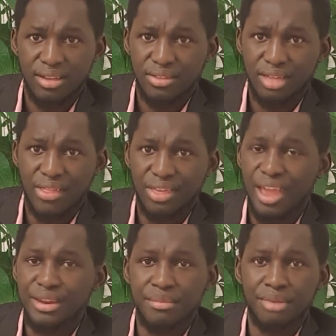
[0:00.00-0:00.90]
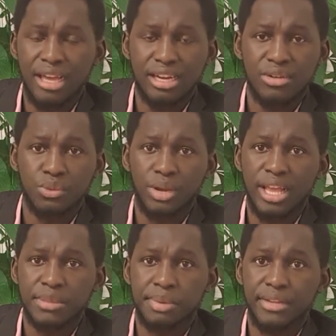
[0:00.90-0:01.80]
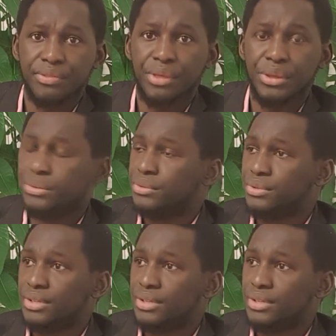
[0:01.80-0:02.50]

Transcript: that any migrant will explain to you.